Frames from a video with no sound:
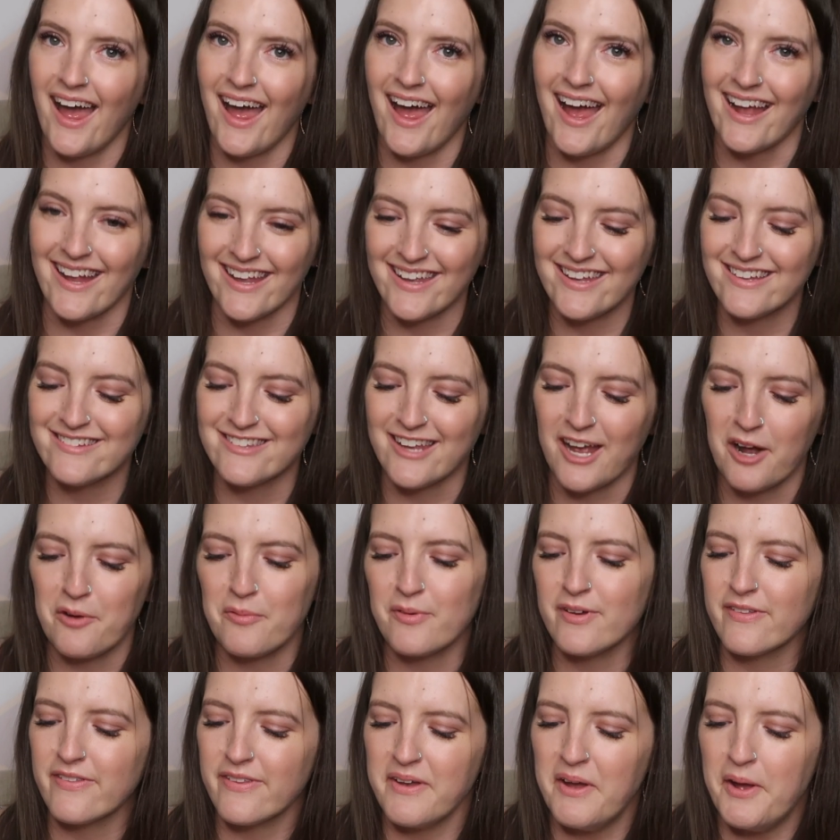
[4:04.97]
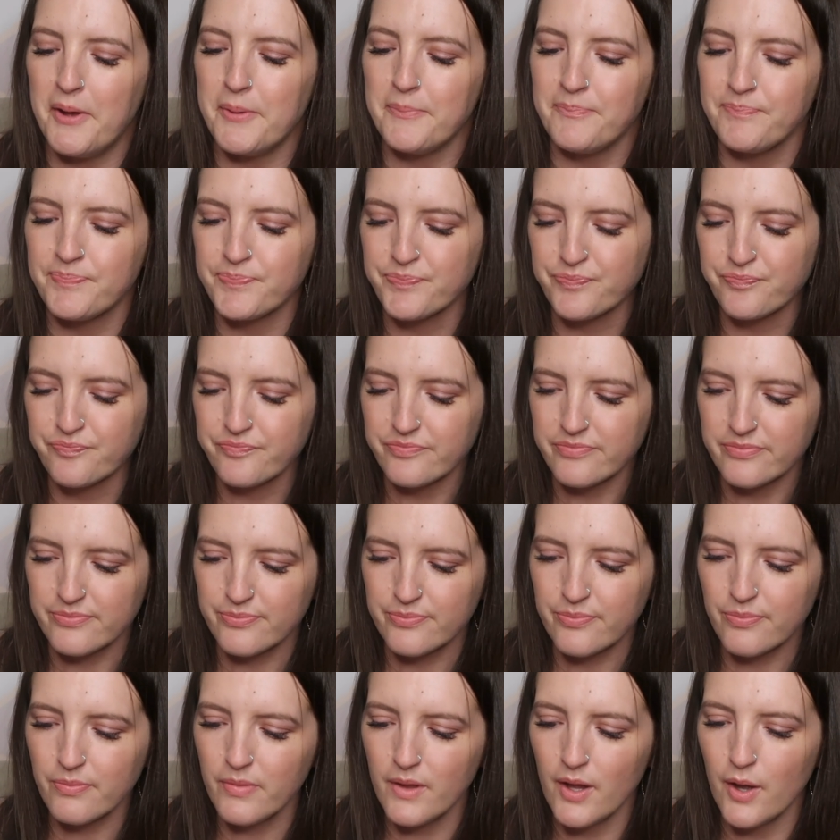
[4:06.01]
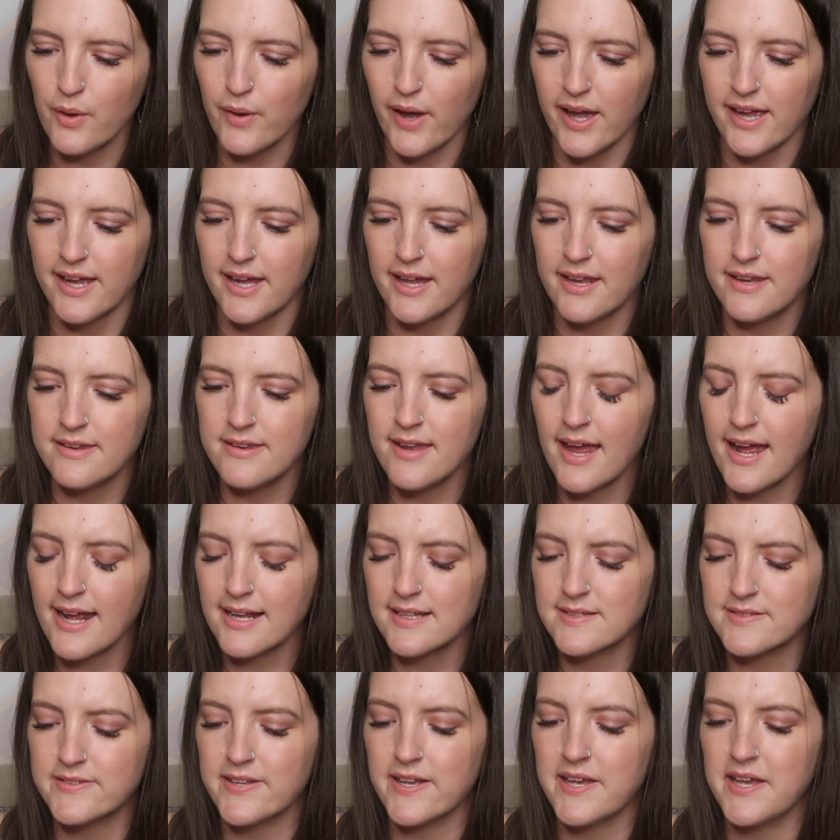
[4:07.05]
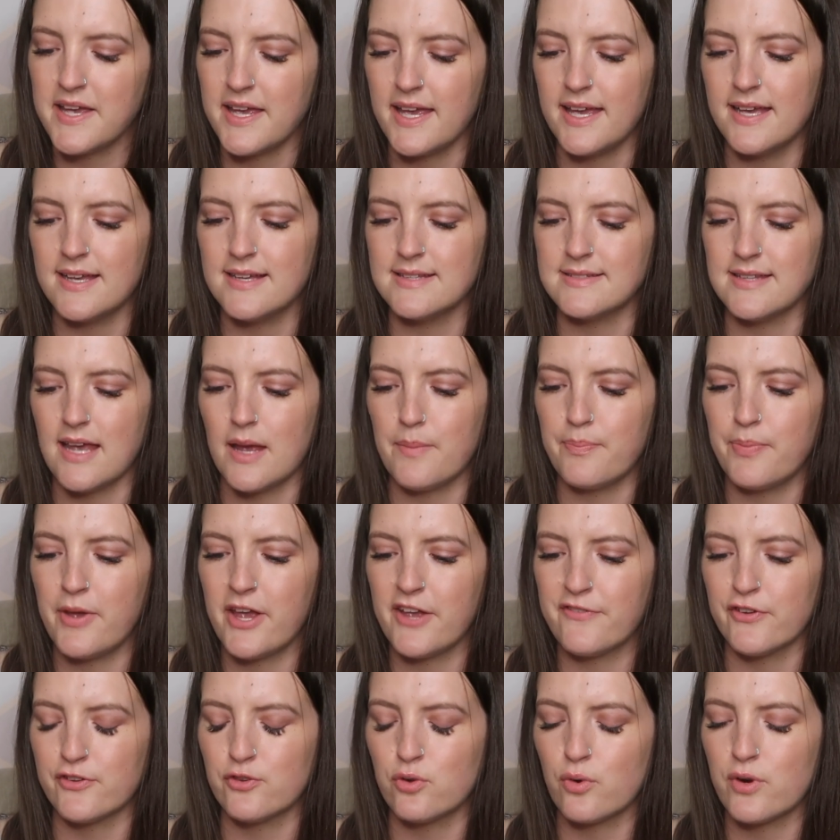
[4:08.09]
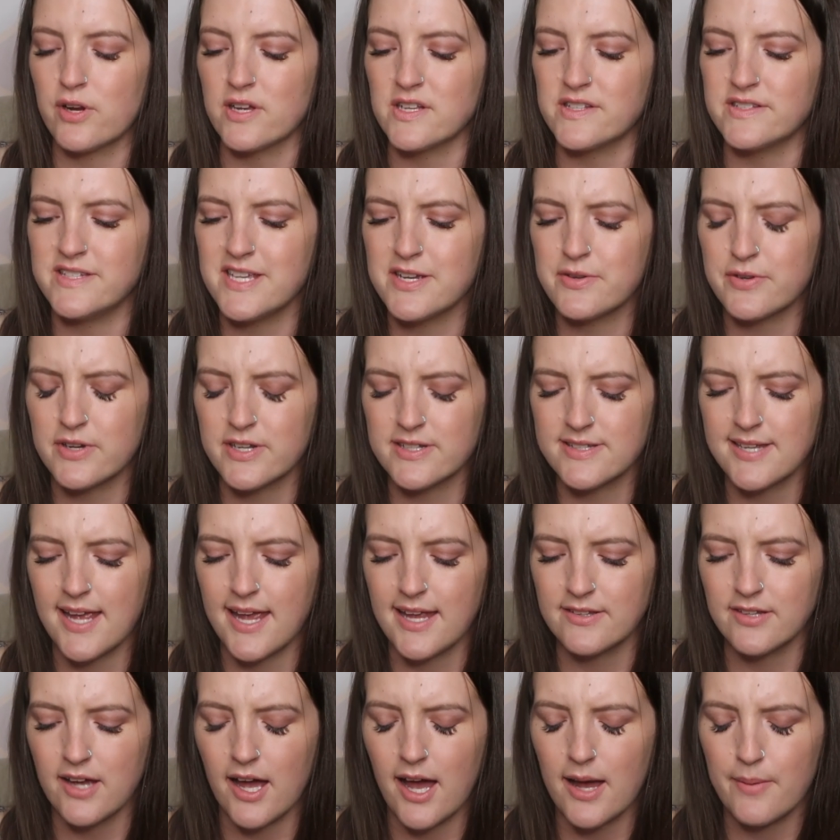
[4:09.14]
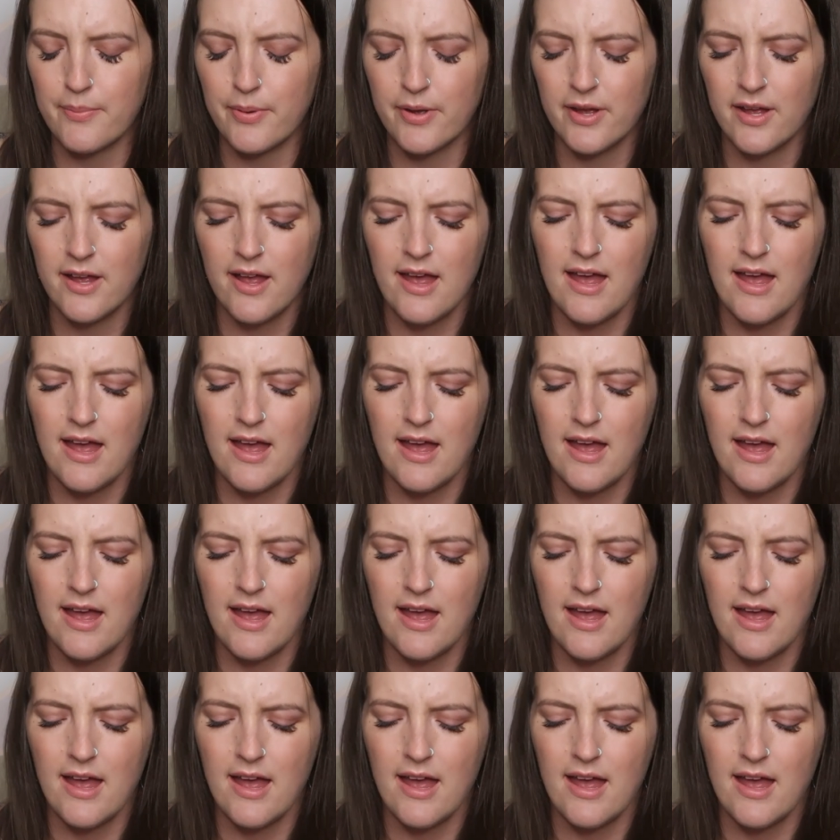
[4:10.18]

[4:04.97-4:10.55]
I can get down with. Okay, next is a pink Victoria's Secret tank top.